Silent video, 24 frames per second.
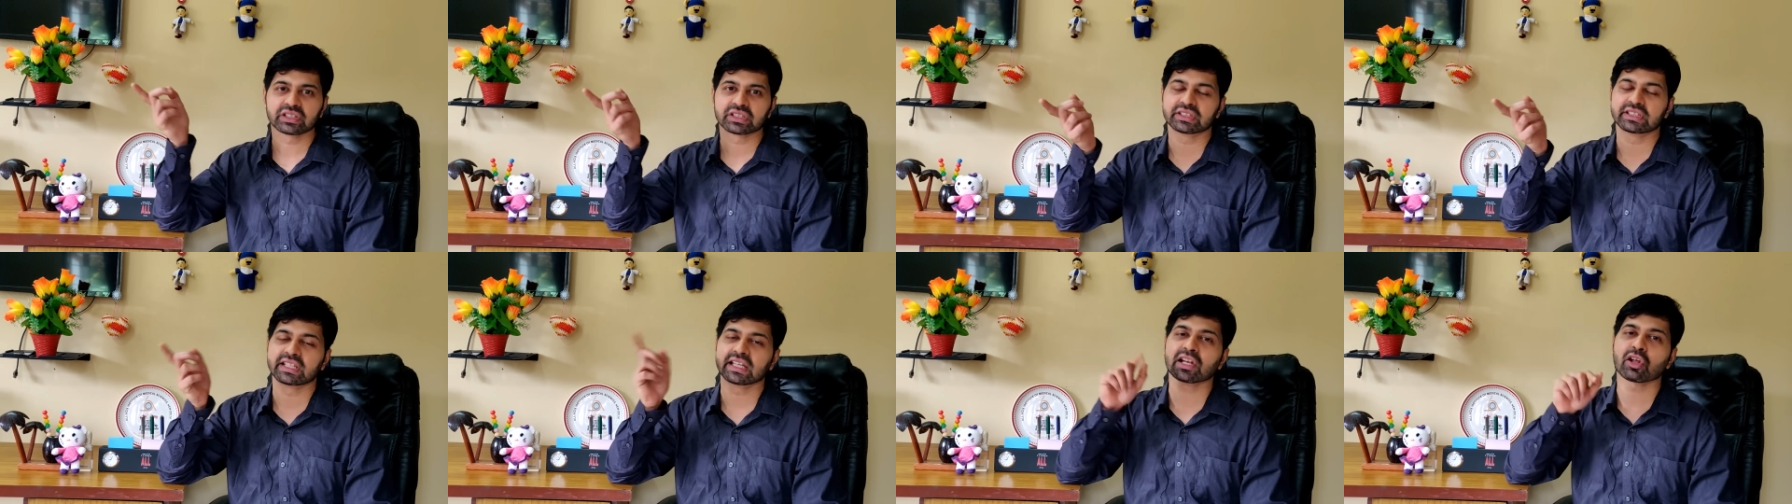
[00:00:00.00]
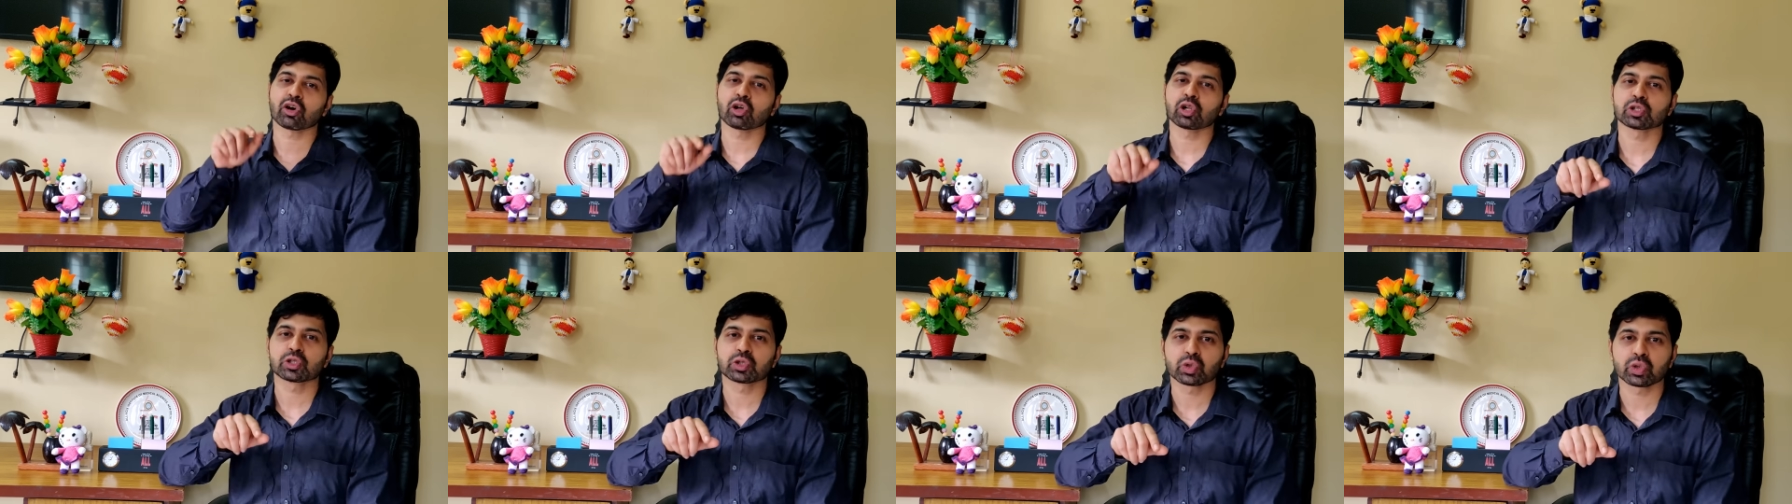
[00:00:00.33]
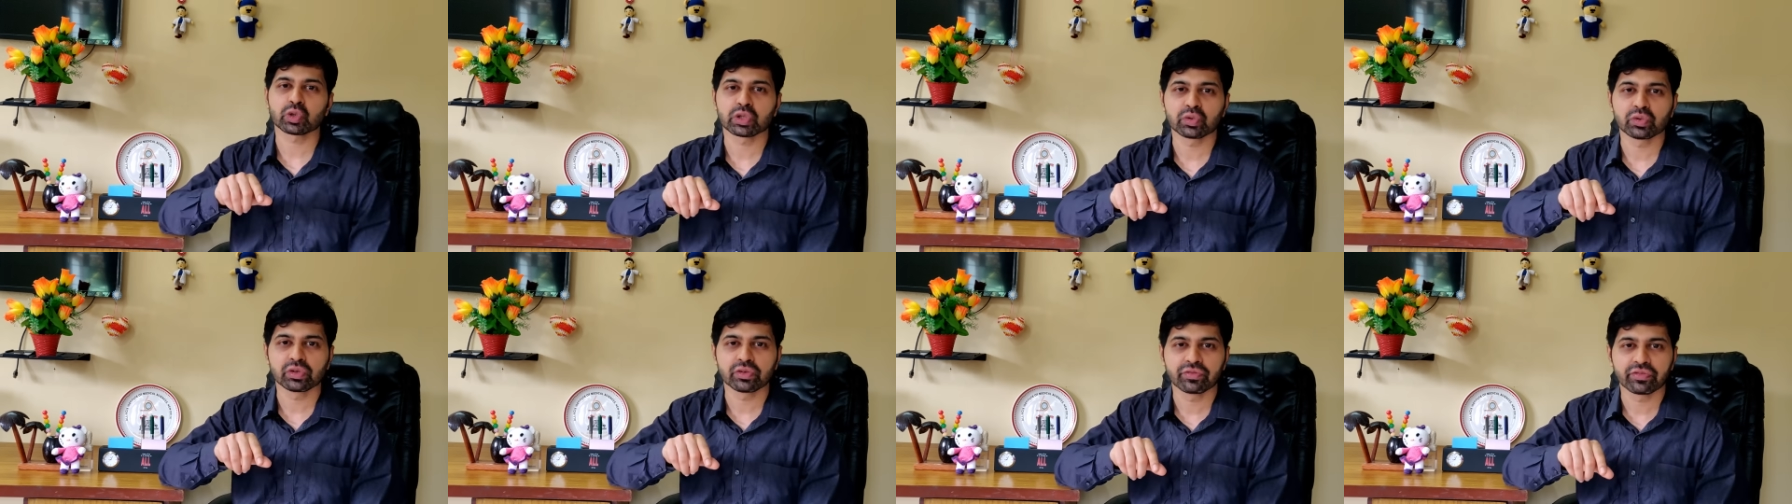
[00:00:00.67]
then also
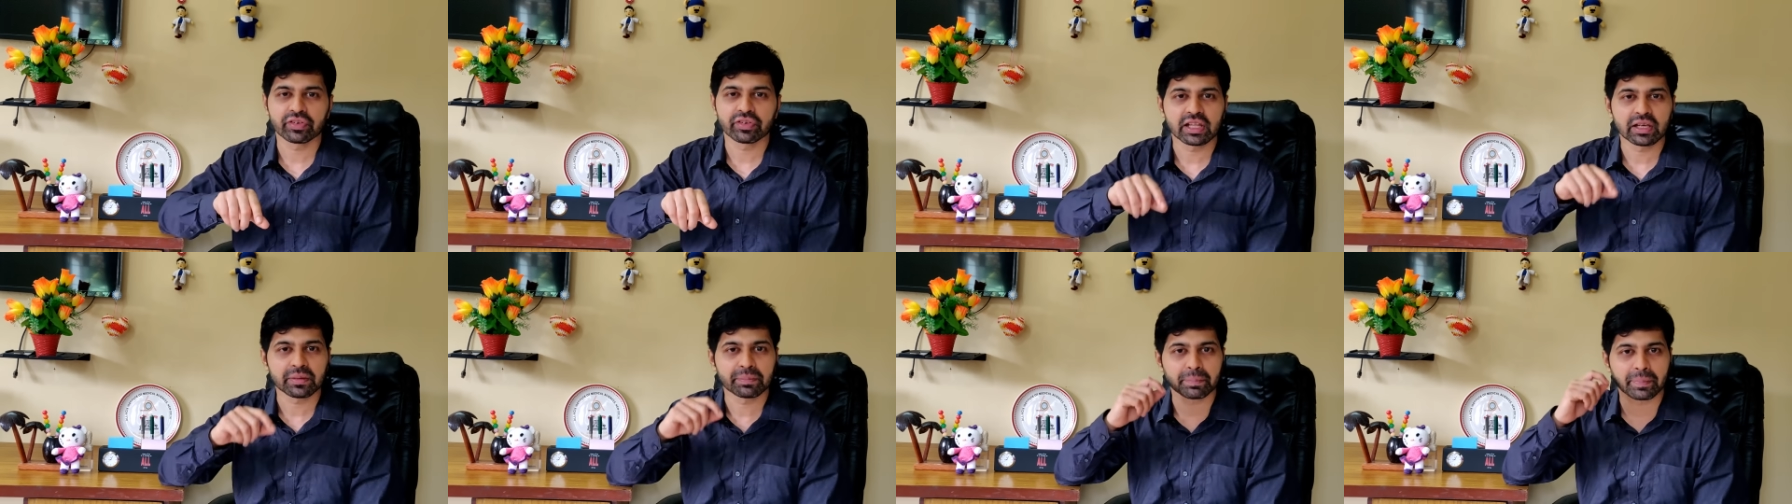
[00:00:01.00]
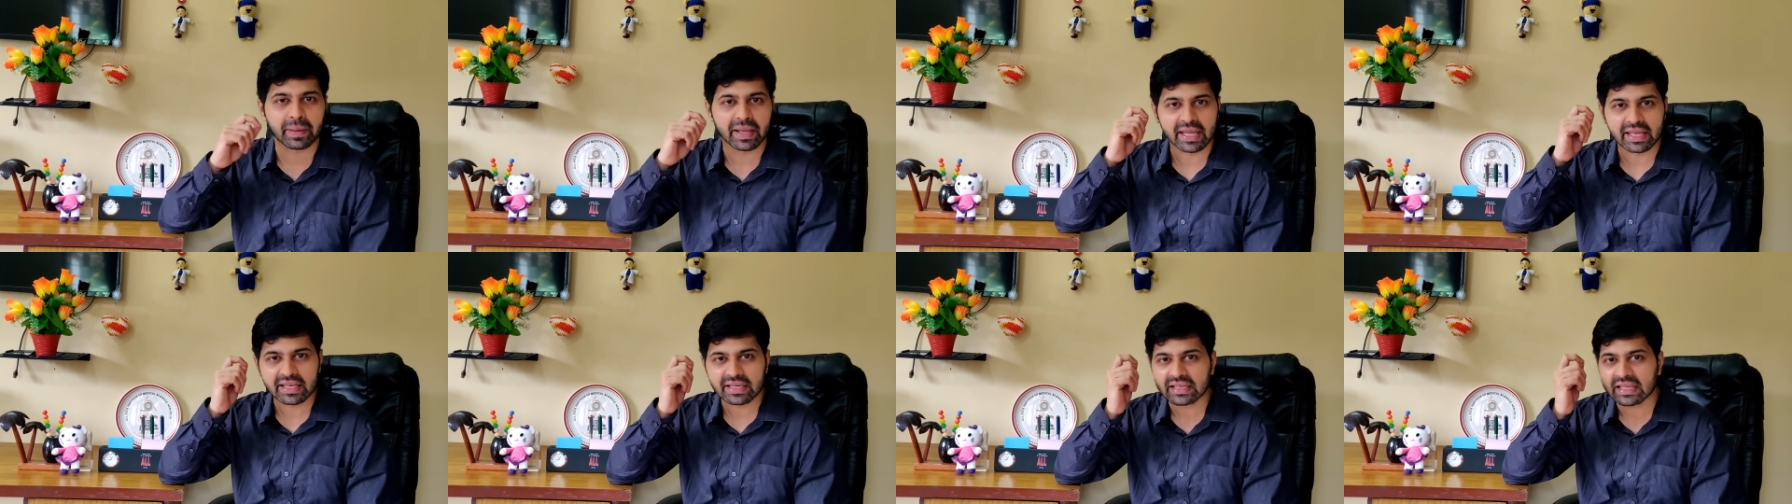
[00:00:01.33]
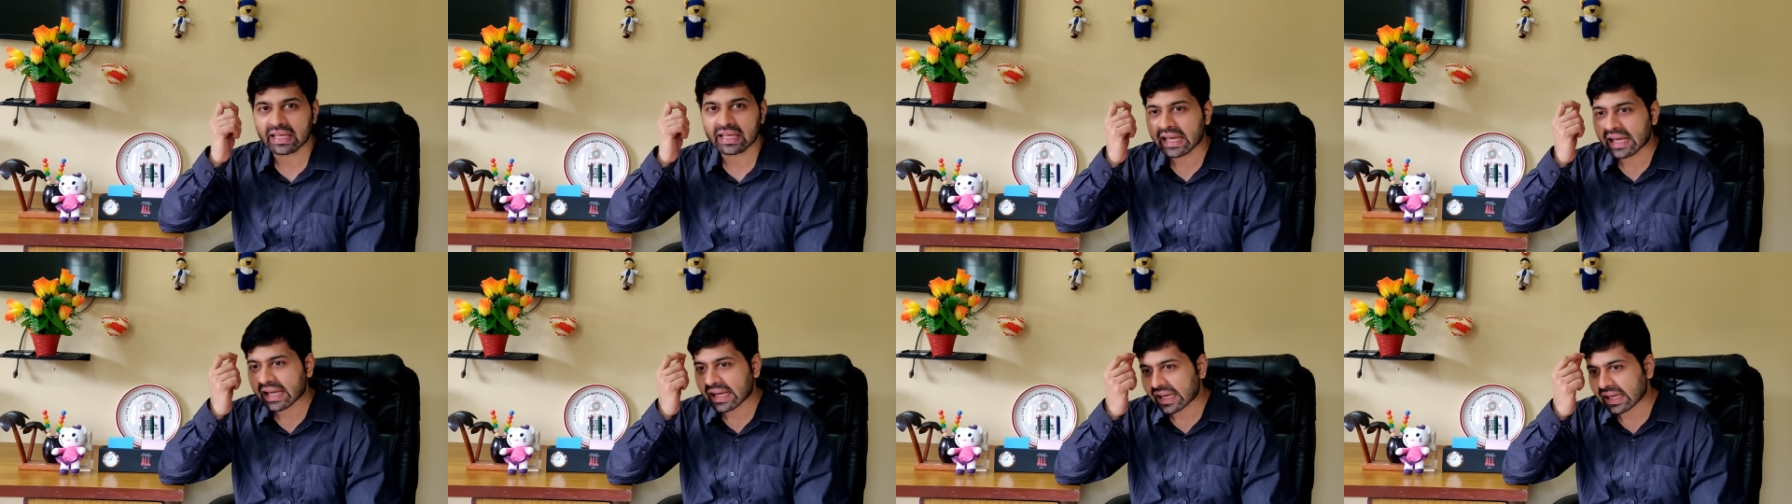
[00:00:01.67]
you will feel pain
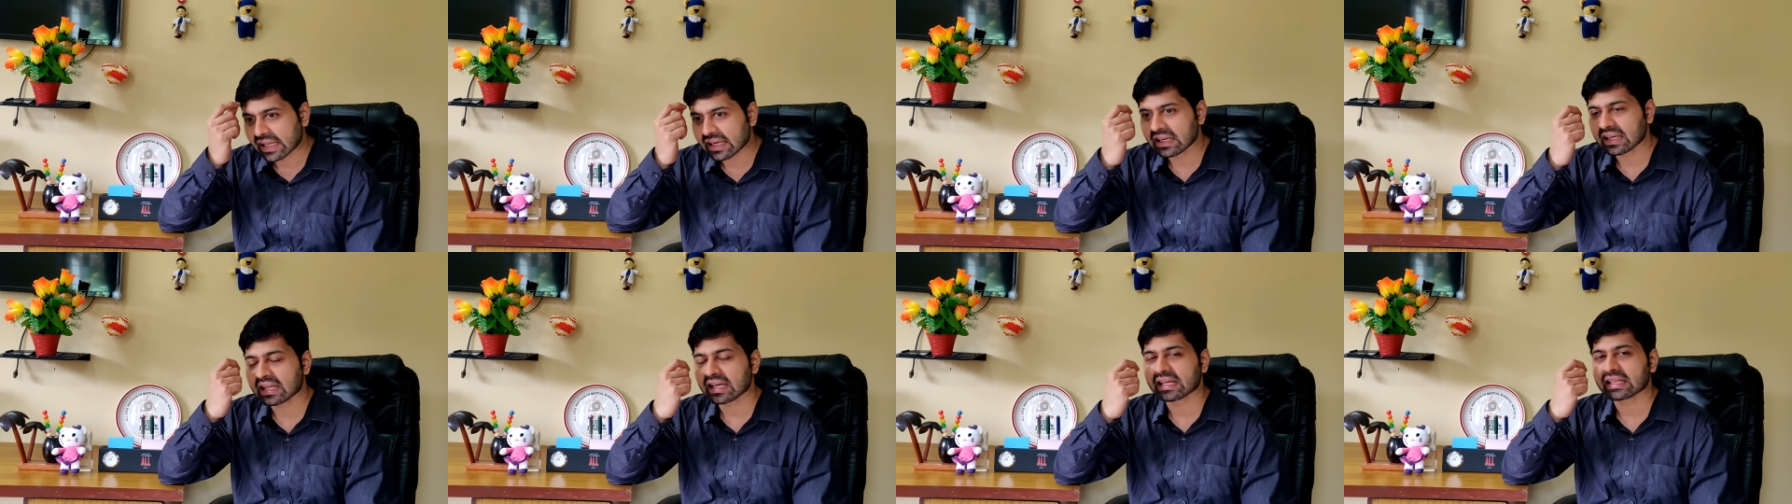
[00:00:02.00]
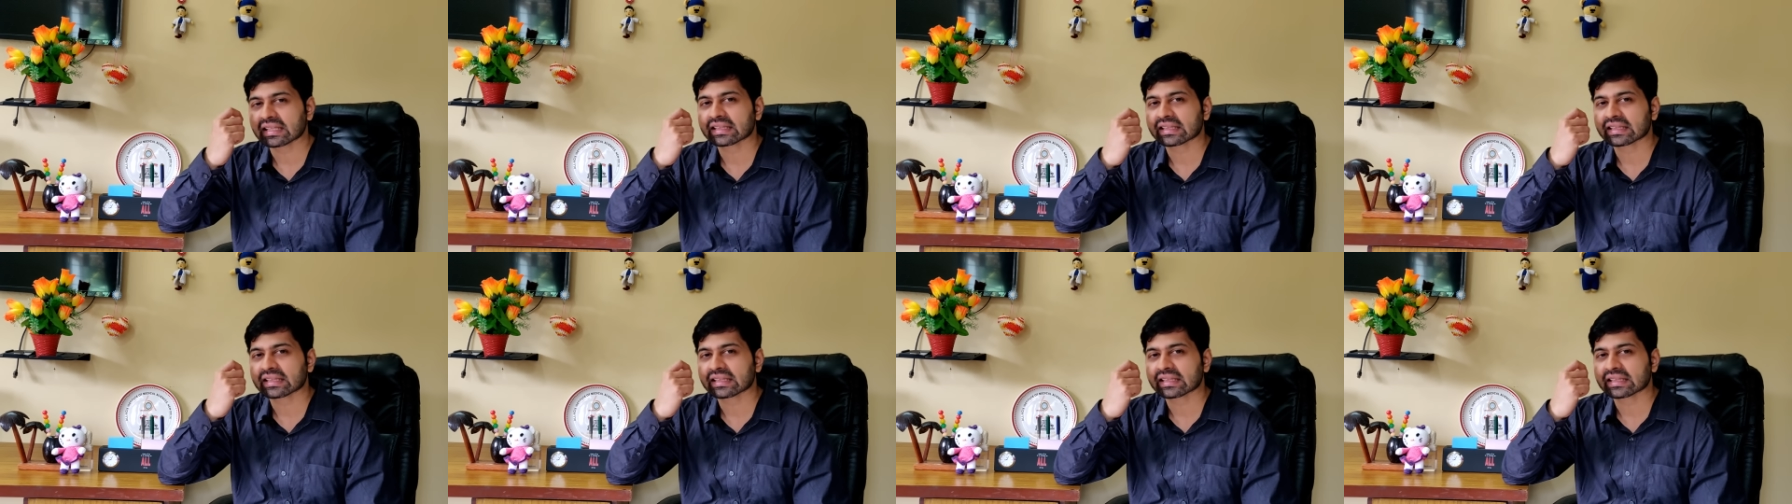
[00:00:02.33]
in